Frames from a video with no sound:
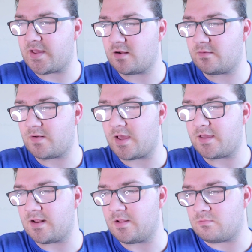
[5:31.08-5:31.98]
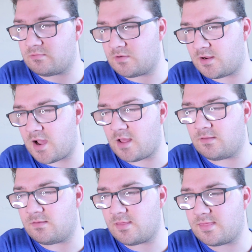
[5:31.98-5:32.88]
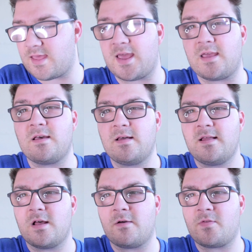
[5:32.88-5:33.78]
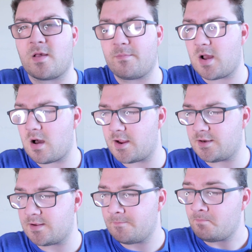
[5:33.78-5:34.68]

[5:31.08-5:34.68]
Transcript: kind of like a little gun thing of some kind,